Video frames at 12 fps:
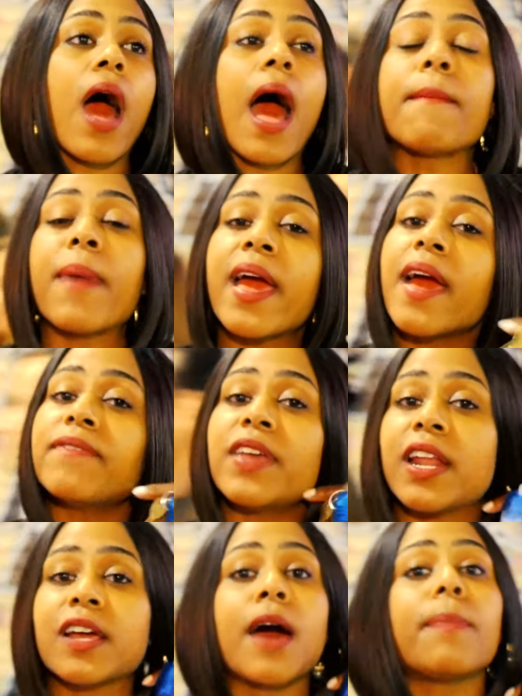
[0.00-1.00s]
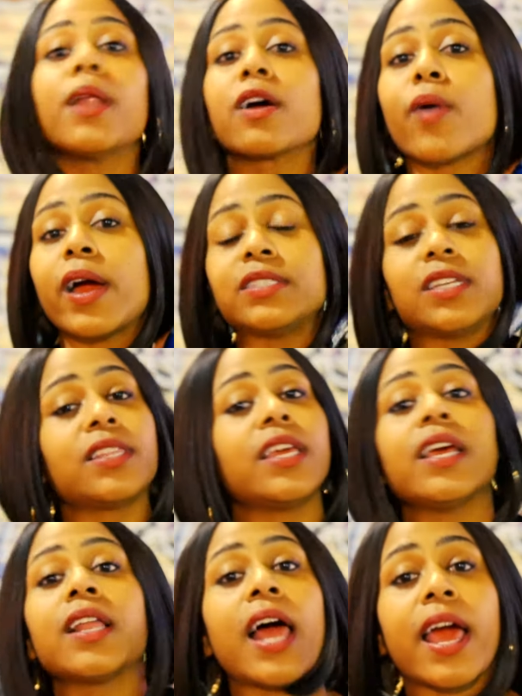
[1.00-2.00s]
I may have did a couple of crazy
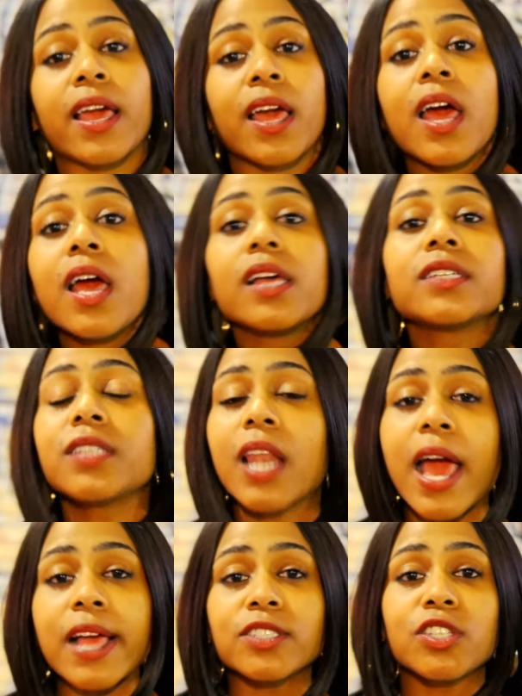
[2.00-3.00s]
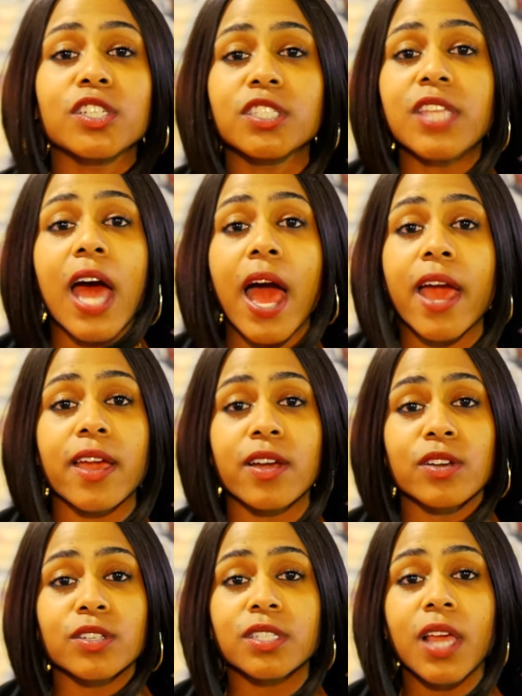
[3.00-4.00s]
things like slashes
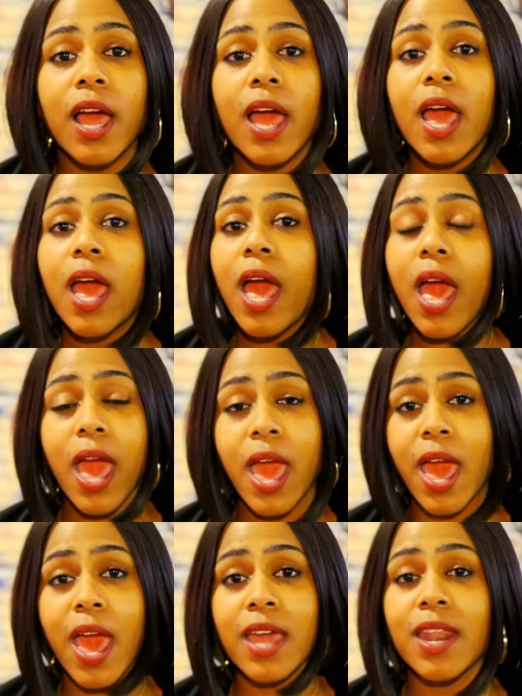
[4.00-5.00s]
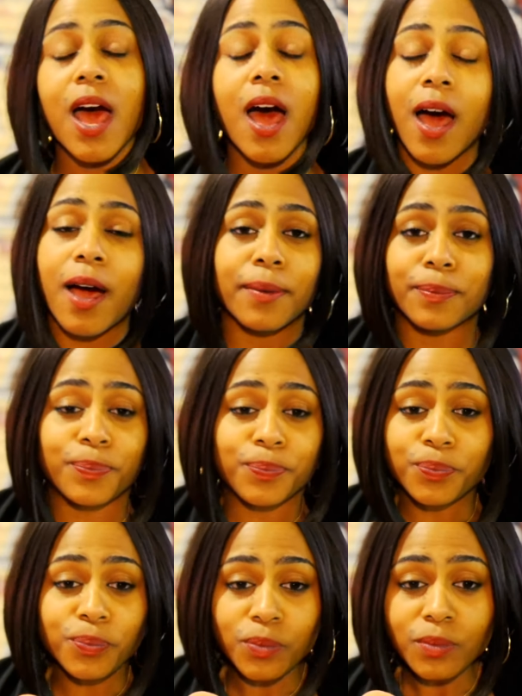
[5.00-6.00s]
tires and um,
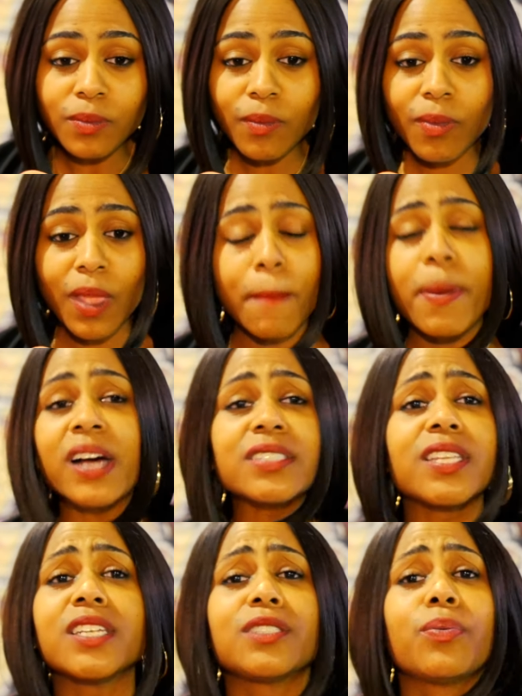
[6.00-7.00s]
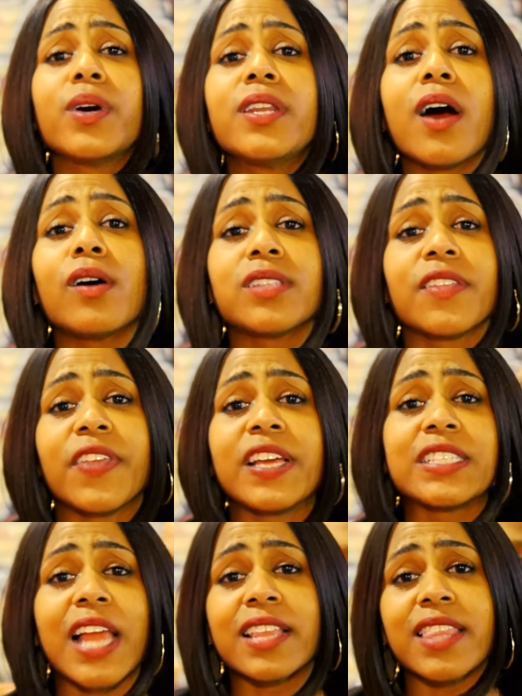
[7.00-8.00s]
bust his windows and
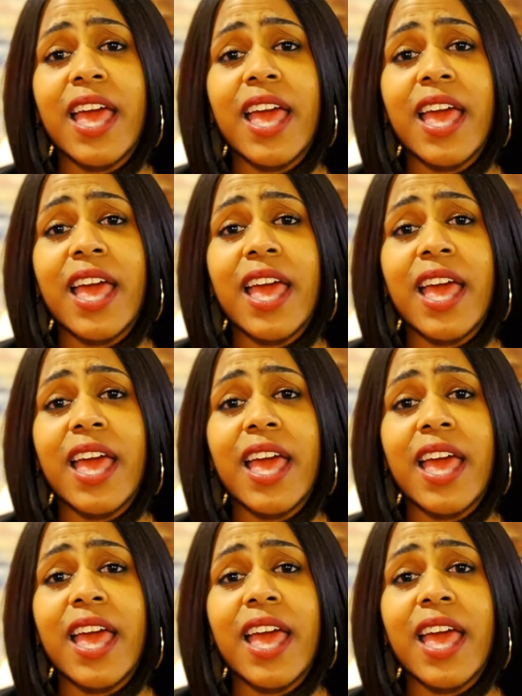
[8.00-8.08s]
things like